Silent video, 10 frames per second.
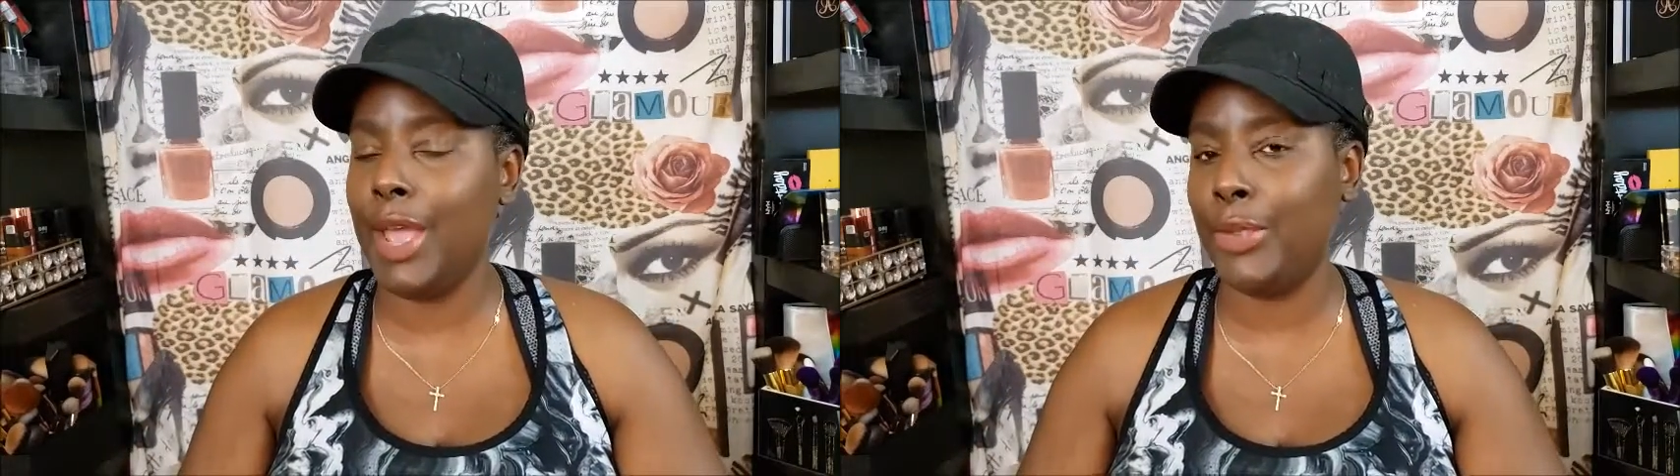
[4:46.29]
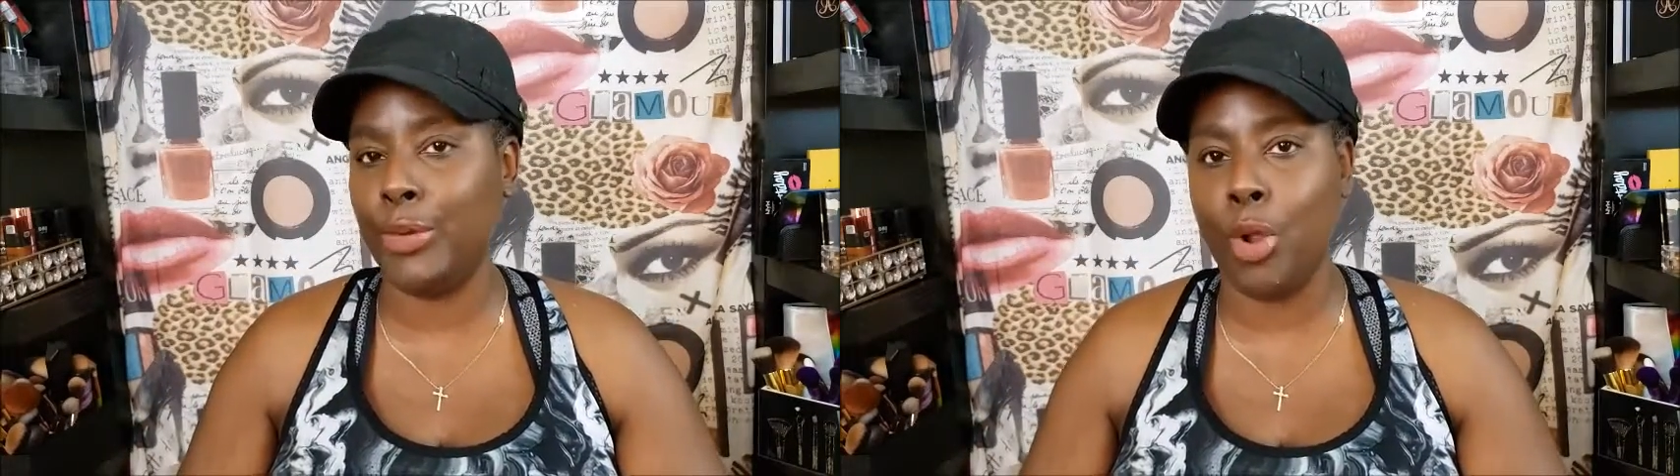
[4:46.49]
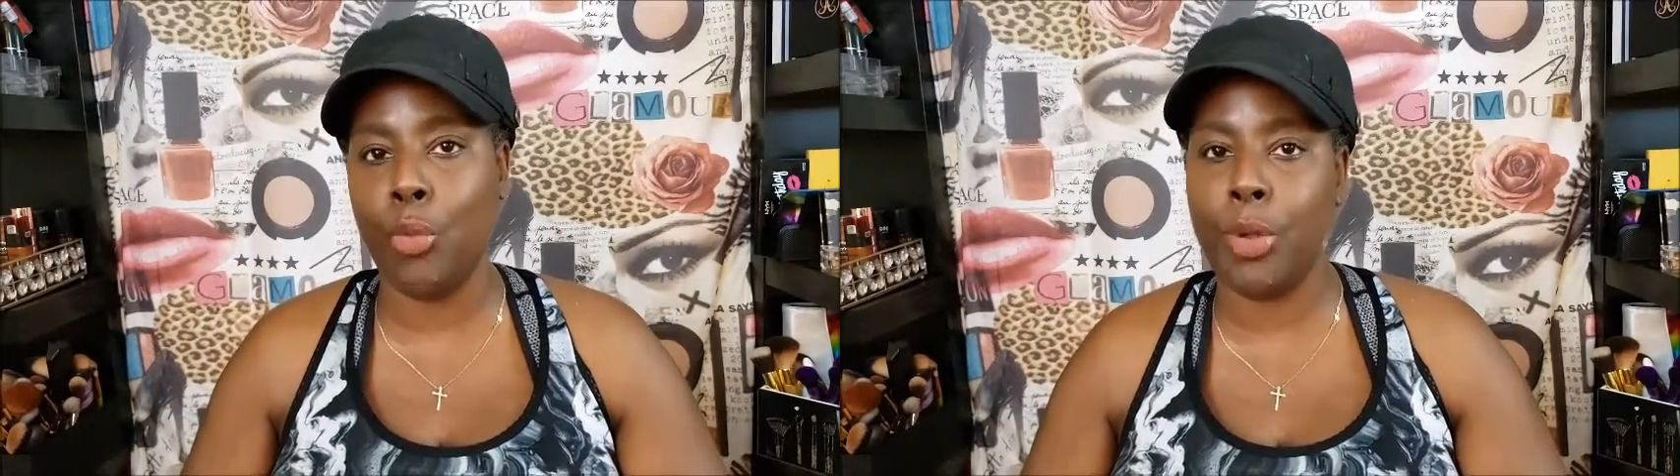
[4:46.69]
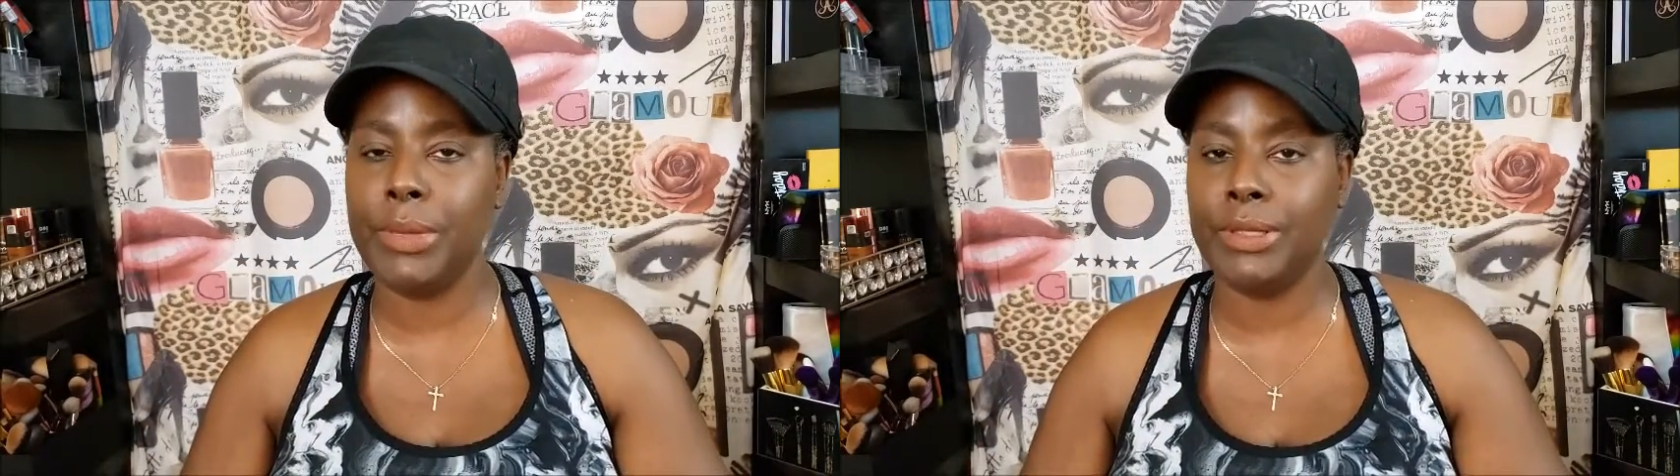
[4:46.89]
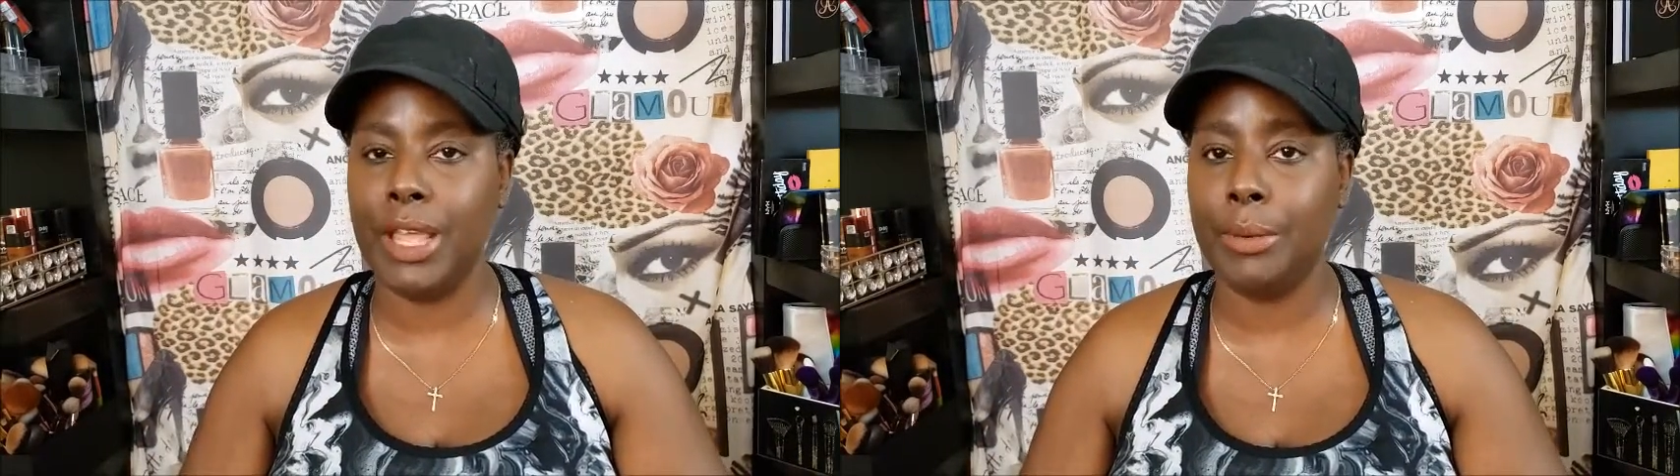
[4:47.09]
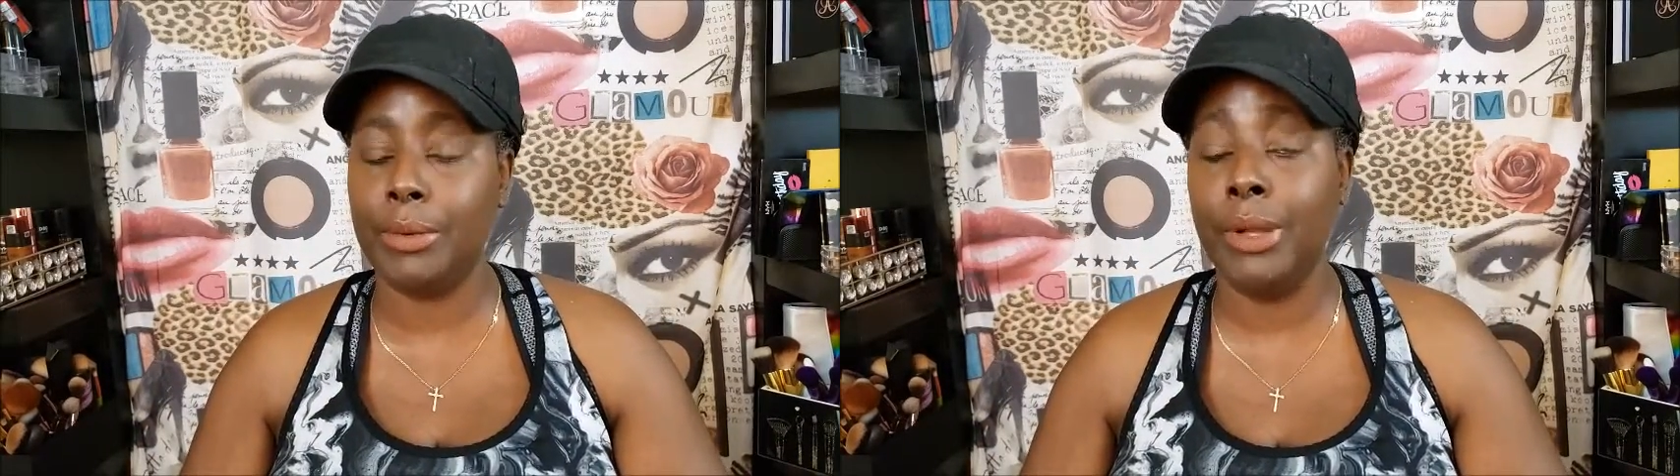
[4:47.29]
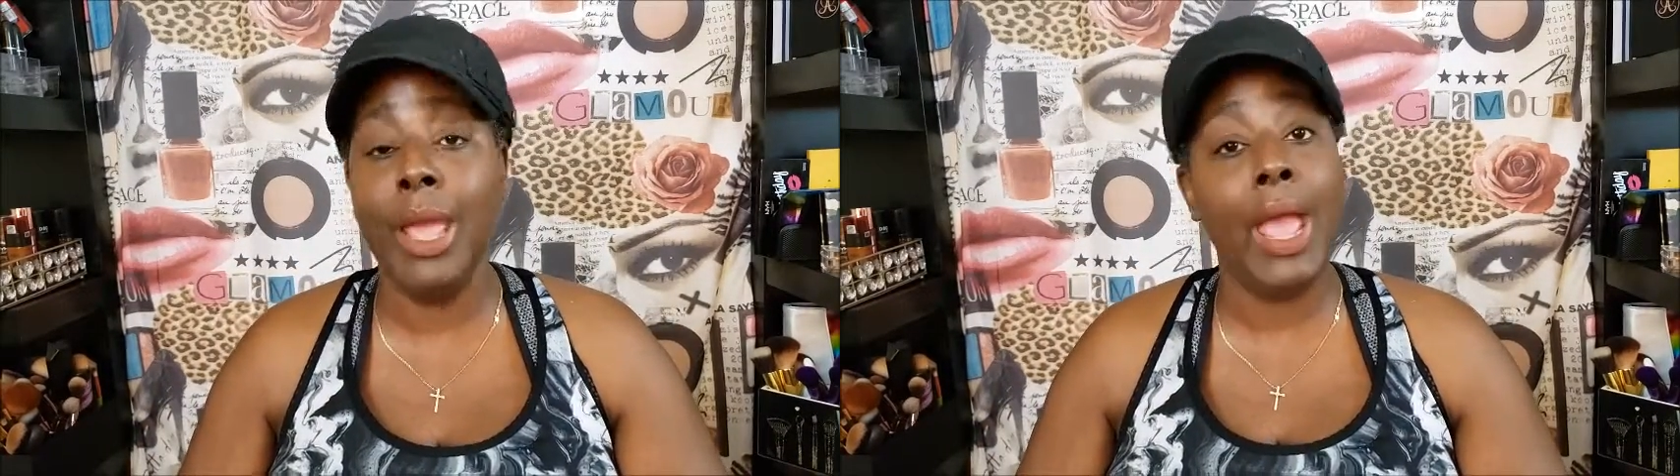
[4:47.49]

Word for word: at the grown women's table.